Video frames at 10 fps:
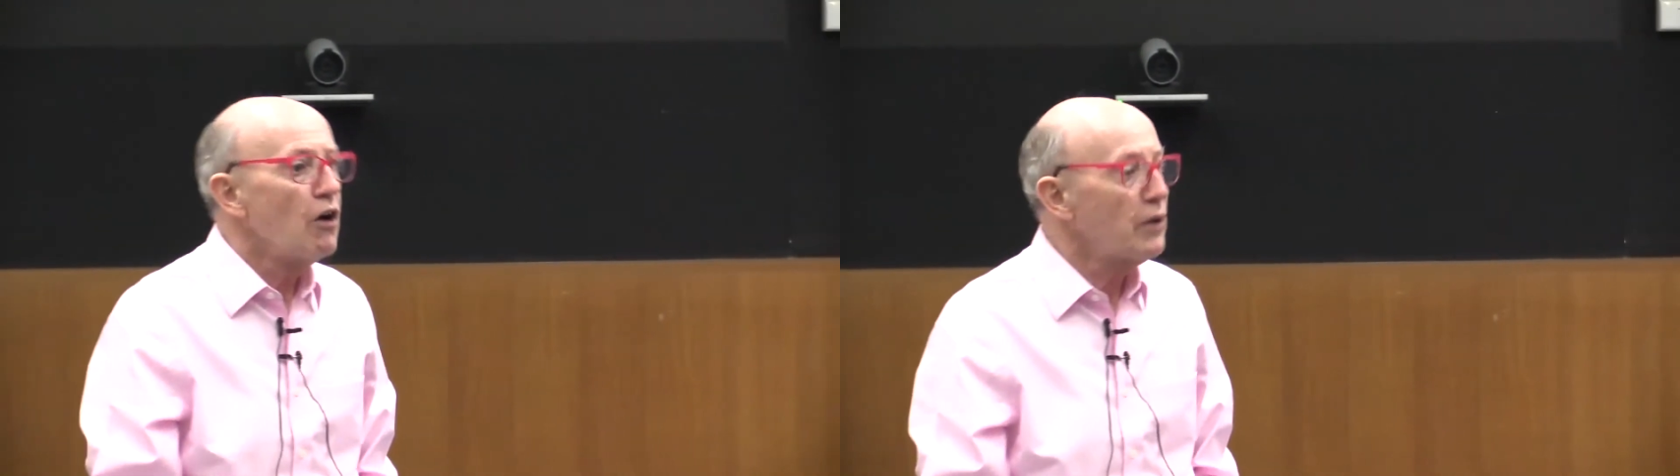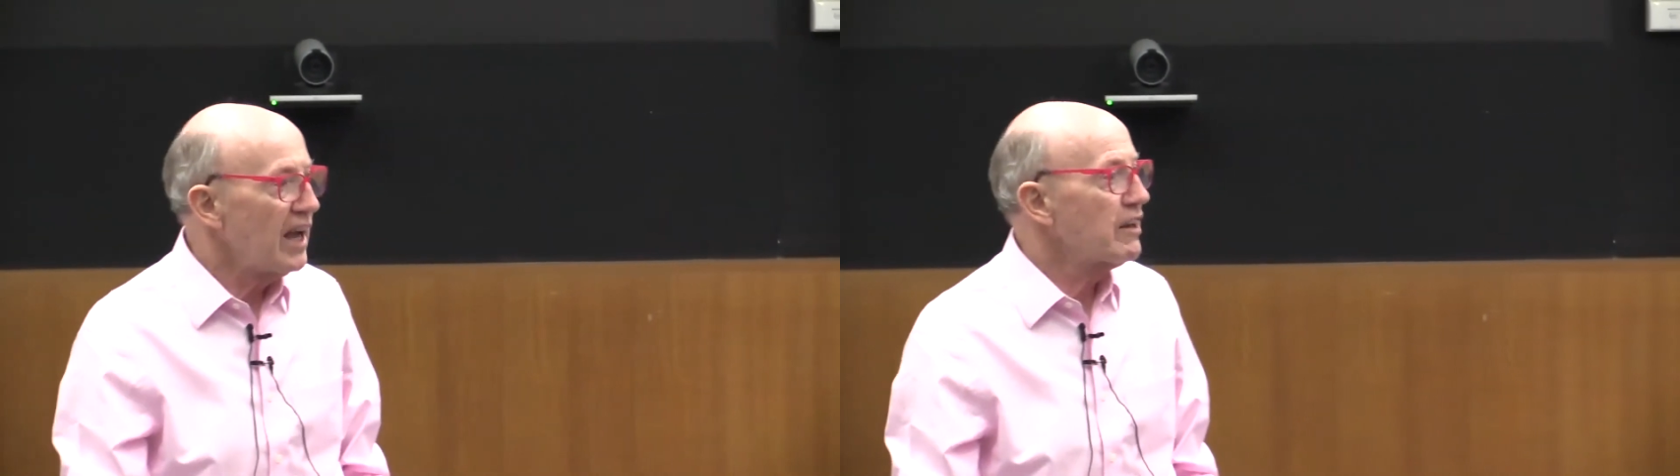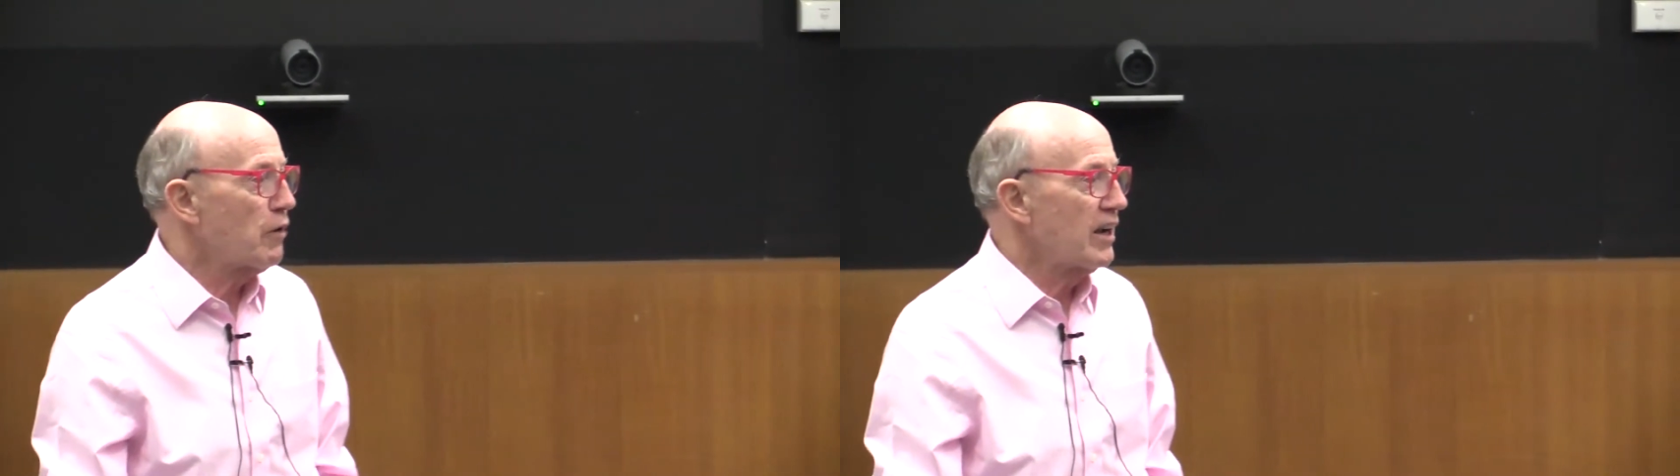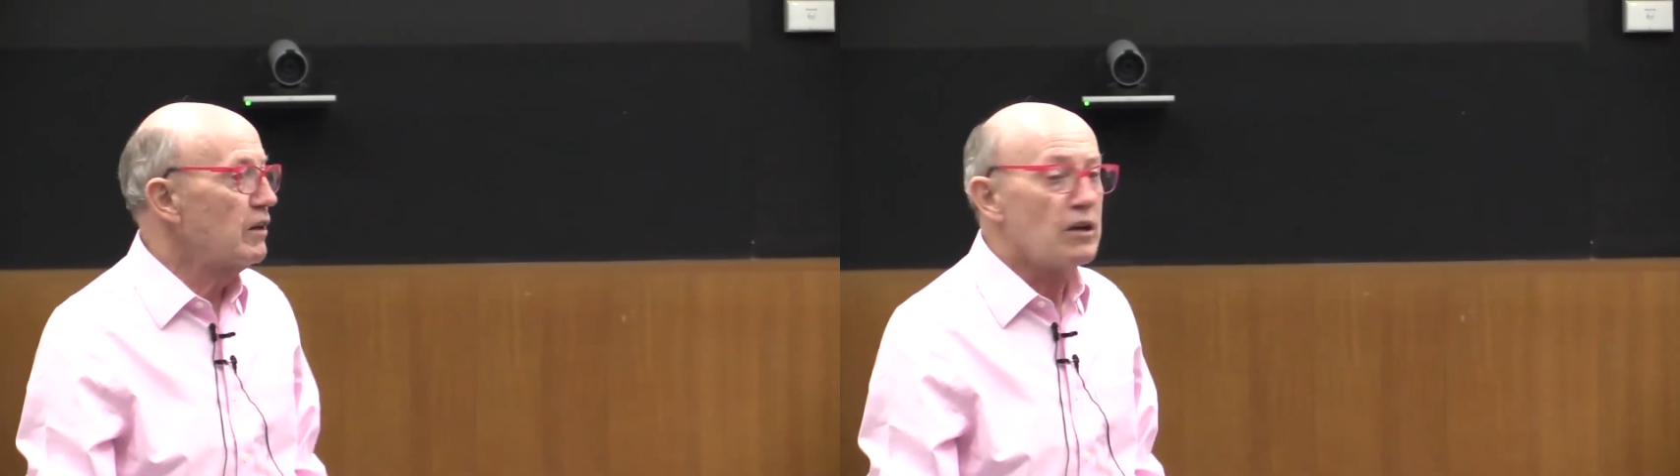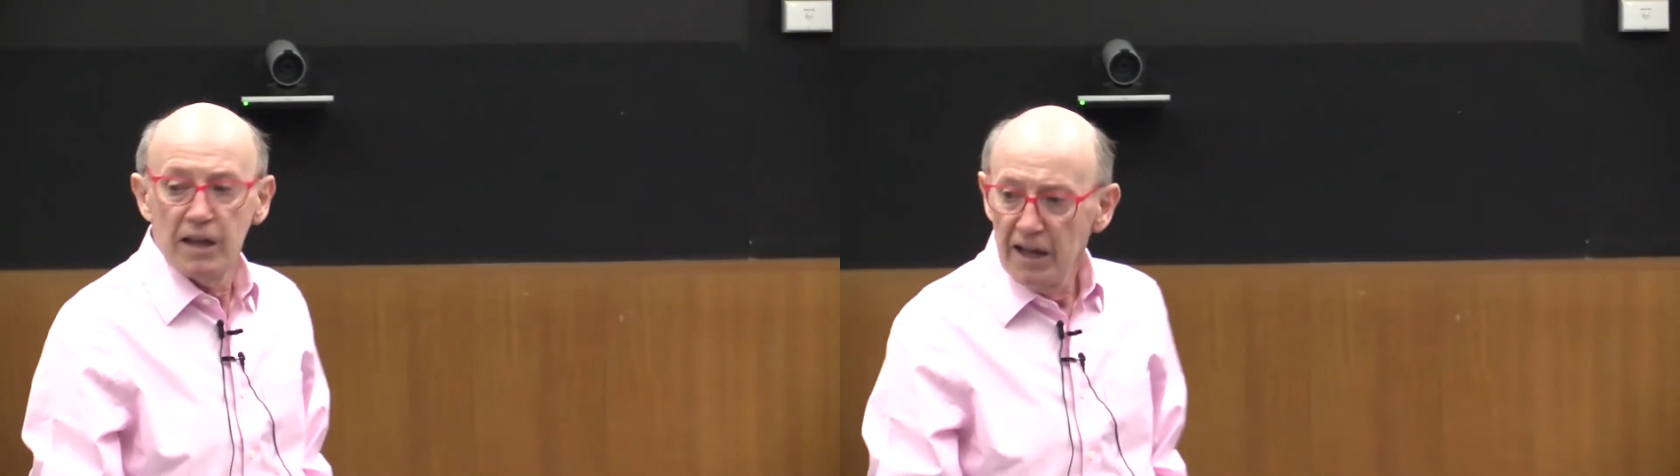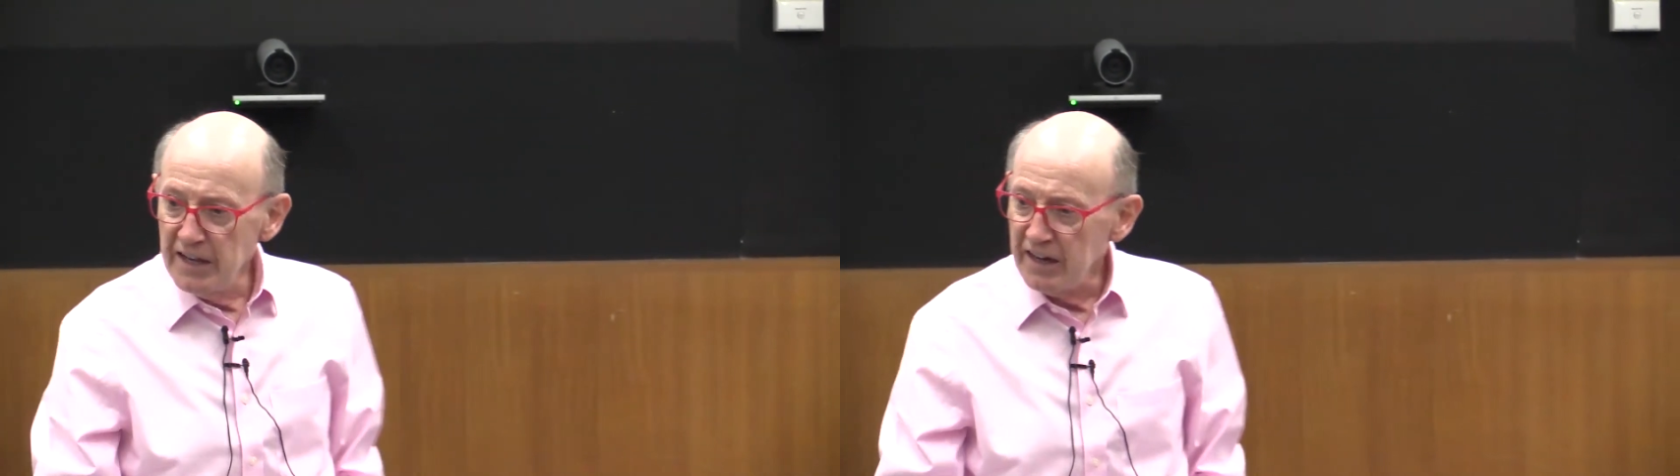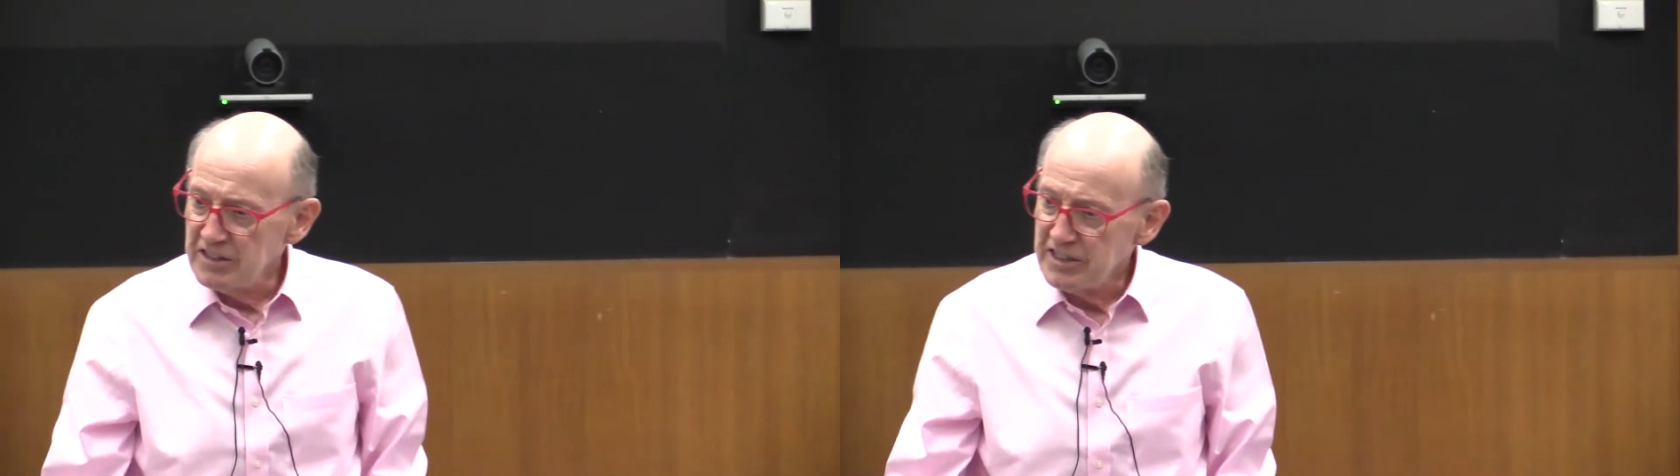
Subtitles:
Okay, great. And then I'll